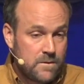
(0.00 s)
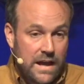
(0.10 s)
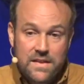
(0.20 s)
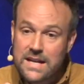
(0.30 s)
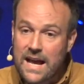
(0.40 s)

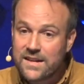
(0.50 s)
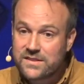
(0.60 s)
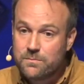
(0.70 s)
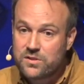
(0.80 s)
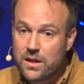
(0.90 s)
And then he has
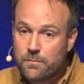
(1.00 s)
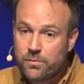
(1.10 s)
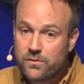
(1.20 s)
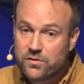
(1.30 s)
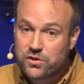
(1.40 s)
them dump
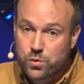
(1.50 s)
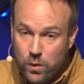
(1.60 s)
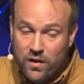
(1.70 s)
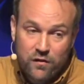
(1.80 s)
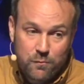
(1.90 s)

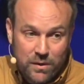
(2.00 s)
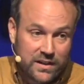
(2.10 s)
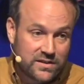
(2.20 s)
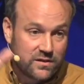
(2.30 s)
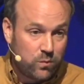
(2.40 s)
12
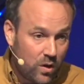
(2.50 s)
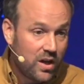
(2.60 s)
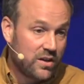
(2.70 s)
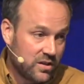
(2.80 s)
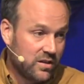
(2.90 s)
buckets of
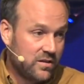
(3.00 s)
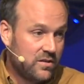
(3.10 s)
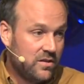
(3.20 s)
water